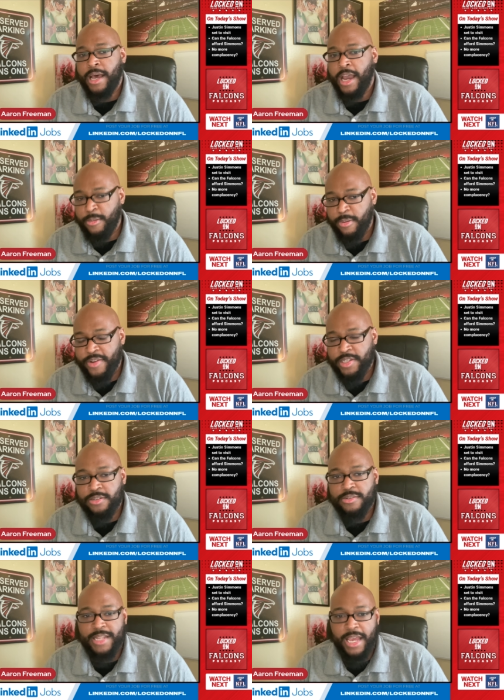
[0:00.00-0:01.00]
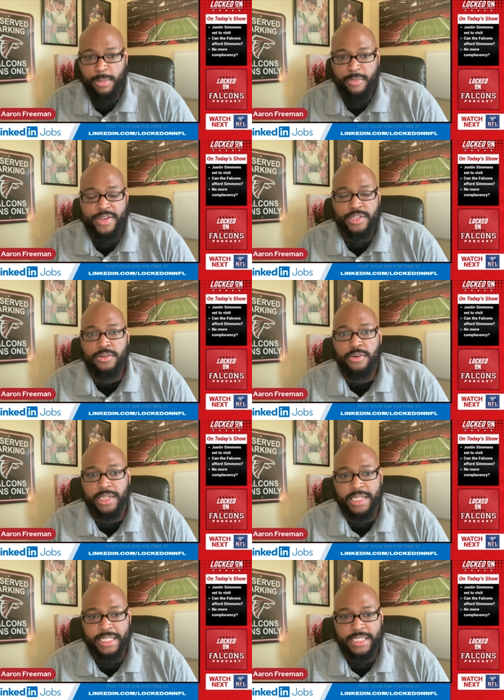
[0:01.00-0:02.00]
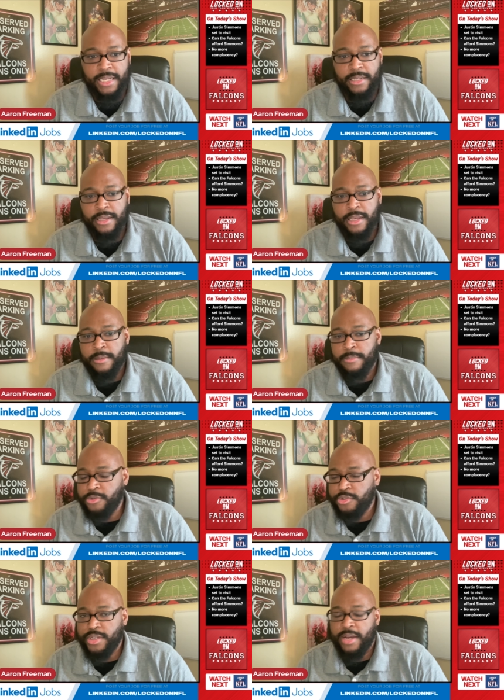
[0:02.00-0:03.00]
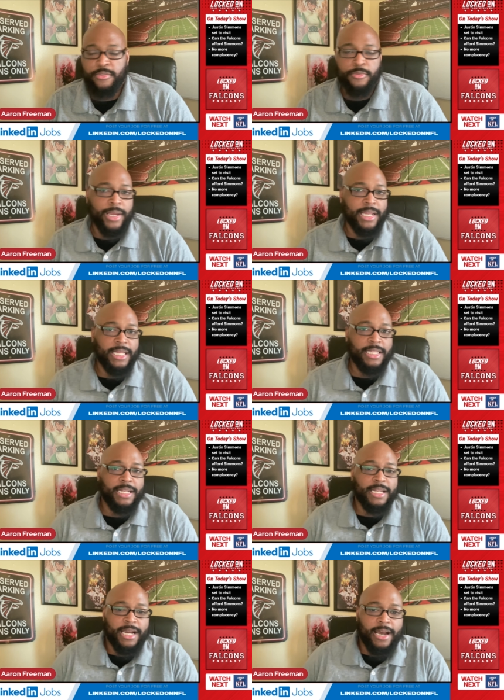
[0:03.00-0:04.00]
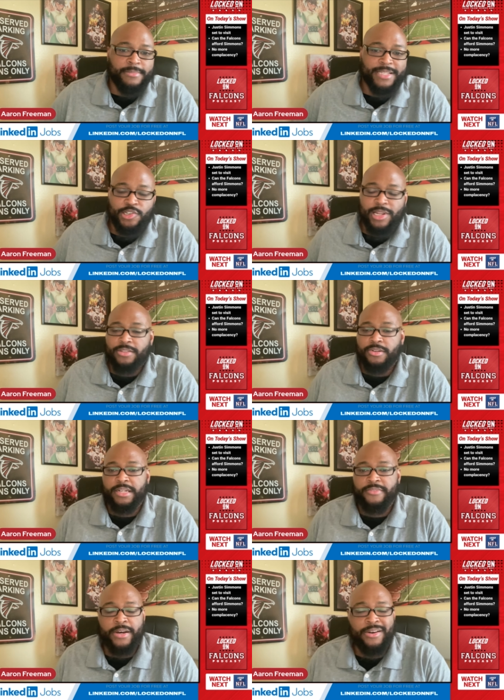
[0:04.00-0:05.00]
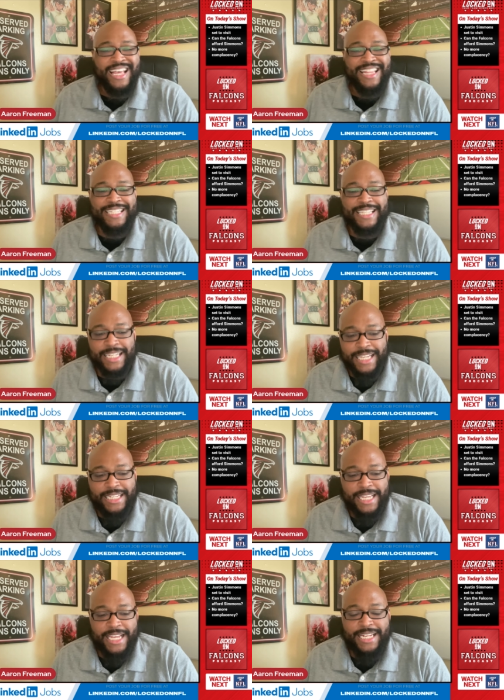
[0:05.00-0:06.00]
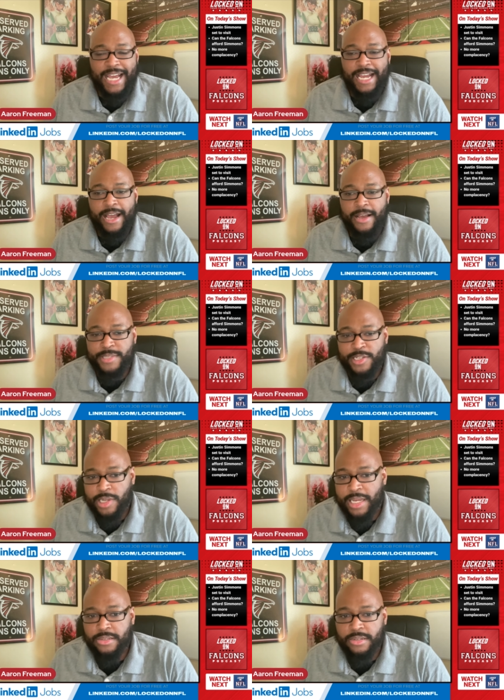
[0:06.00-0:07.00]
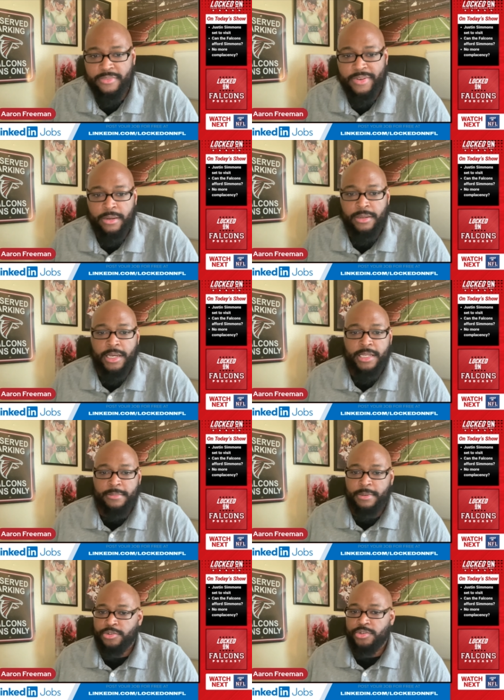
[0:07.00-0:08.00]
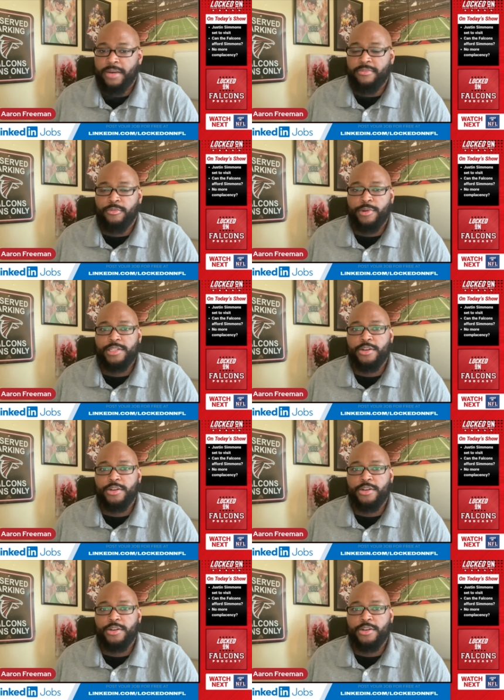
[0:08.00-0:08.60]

Hire professionals like a professional on LinkedIn. Post your job for free at linkedin.com slash NFL. That's linkedin.com slash NFL to post your job for free.